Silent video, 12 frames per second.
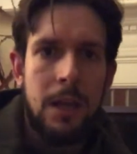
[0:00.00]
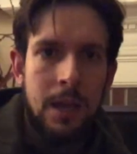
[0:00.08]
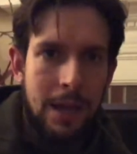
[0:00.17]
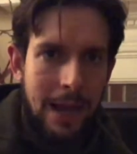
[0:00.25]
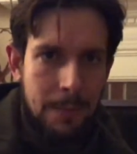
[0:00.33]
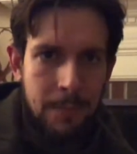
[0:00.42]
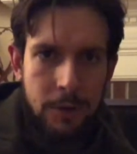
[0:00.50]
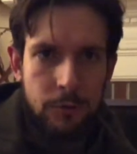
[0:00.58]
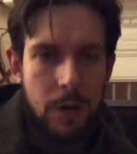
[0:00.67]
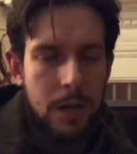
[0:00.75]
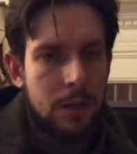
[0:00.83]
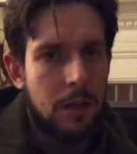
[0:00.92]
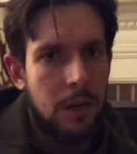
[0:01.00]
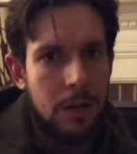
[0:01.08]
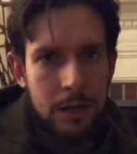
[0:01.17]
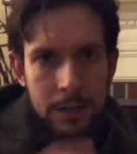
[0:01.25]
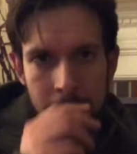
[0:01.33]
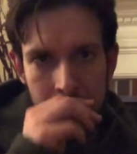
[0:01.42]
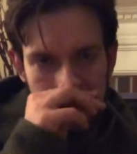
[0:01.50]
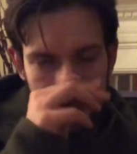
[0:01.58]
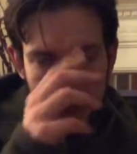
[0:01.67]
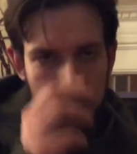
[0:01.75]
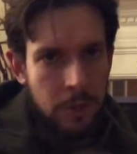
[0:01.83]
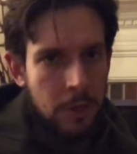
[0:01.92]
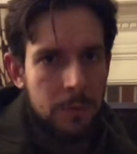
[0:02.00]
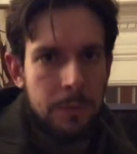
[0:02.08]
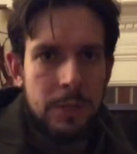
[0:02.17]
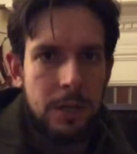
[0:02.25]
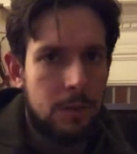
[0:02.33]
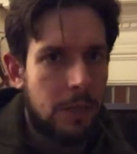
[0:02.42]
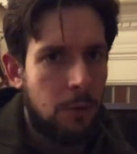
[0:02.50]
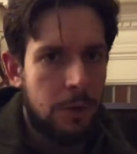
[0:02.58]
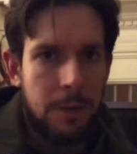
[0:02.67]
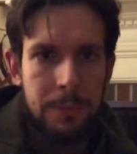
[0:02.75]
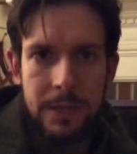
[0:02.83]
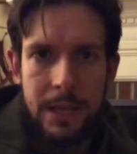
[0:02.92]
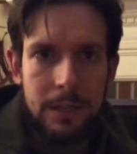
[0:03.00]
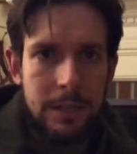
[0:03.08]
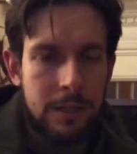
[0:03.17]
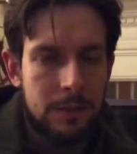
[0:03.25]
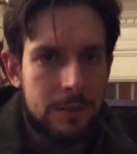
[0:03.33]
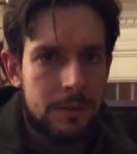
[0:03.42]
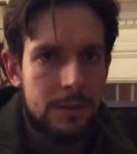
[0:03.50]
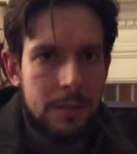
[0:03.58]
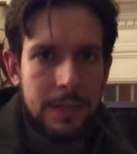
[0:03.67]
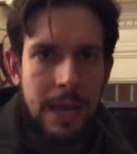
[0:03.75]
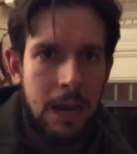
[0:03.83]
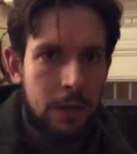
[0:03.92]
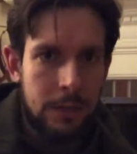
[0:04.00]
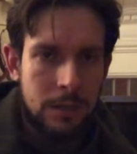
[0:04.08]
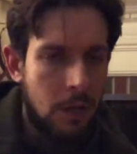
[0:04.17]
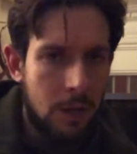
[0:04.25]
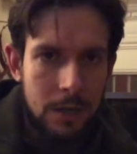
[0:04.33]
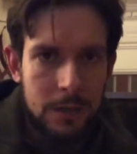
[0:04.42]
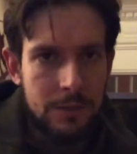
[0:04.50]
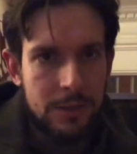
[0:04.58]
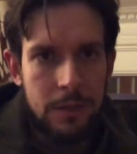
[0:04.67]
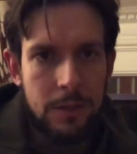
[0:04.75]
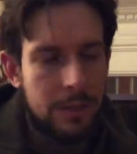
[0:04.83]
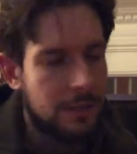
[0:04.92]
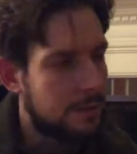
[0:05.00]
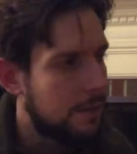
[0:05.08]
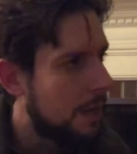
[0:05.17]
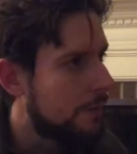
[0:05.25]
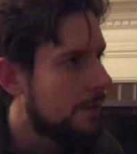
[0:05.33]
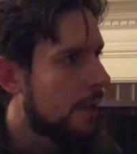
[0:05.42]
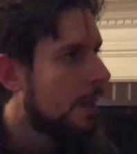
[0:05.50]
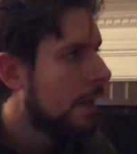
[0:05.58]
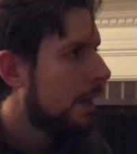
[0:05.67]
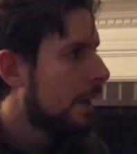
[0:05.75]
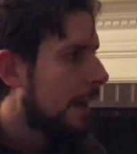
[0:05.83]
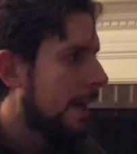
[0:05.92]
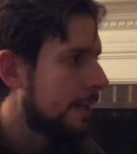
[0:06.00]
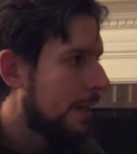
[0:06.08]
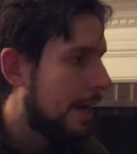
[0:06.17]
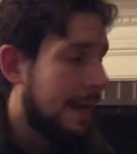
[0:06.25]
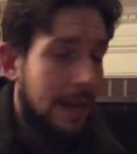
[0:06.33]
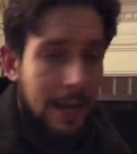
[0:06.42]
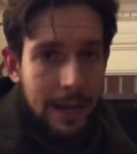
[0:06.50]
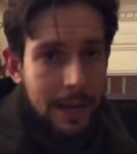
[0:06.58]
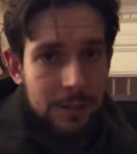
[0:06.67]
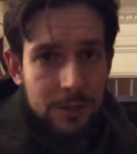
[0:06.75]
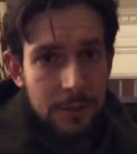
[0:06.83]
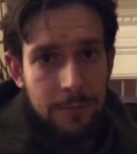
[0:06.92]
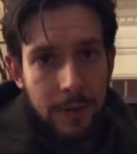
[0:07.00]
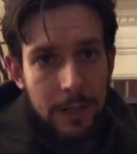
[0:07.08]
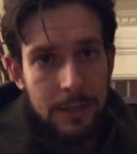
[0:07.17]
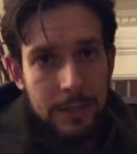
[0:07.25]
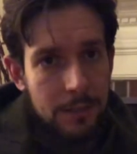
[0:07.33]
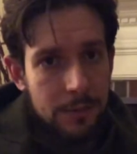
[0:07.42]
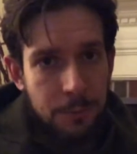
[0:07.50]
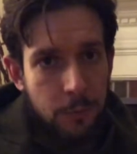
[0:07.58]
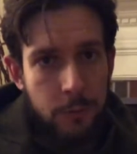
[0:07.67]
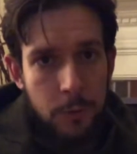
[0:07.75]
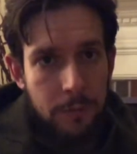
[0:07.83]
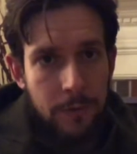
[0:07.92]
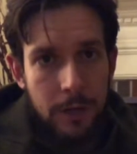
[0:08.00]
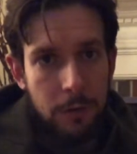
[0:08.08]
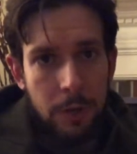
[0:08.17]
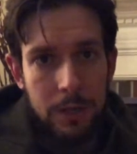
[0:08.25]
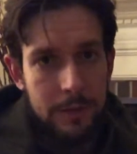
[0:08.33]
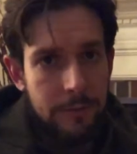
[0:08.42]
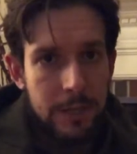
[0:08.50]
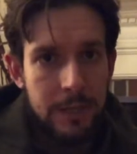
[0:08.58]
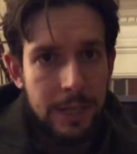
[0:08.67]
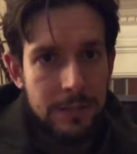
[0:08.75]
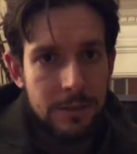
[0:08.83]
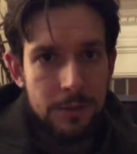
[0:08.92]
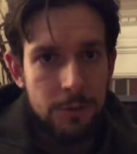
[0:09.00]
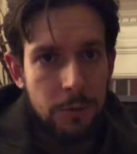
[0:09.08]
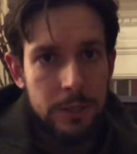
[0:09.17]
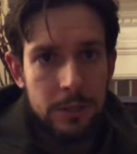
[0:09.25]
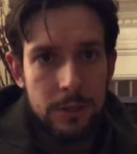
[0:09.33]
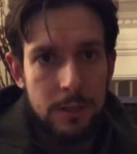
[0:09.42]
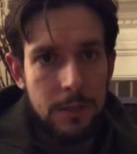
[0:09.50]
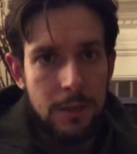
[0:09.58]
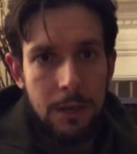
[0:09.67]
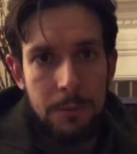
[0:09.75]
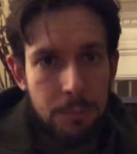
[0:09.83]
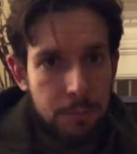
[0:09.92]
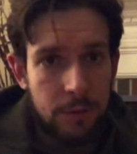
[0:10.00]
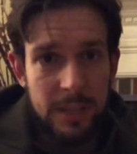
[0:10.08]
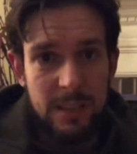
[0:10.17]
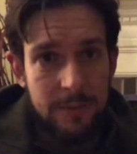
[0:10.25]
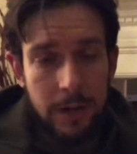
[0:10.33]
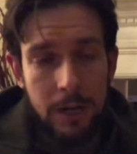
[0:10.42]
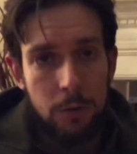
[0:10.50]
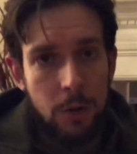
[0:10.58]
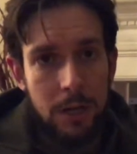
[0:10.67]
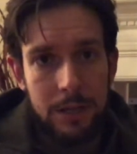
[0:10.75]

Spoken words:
I had my ruck on. And I was doing all, going up and down hills and carrying logs and all this stuff. And I actually felt like this performed very well, even in that situation. It breathed very well.